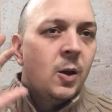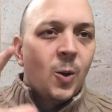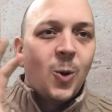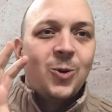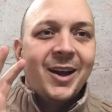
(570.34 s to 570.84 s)

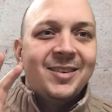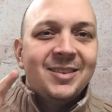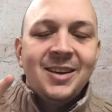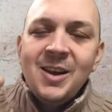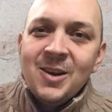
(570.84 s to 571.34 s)
All right,
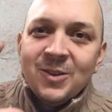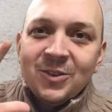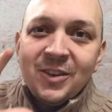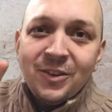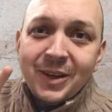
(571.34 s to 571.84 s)
so
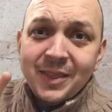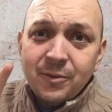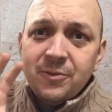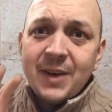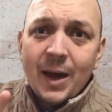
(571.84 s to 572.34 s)
let's look at the
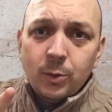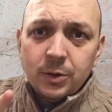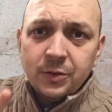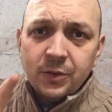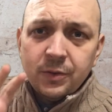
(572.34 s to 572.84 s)

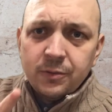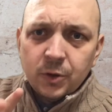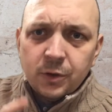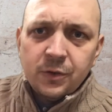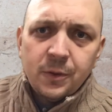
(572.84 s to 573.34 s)
vowels
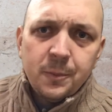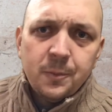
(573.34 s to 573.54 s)
first.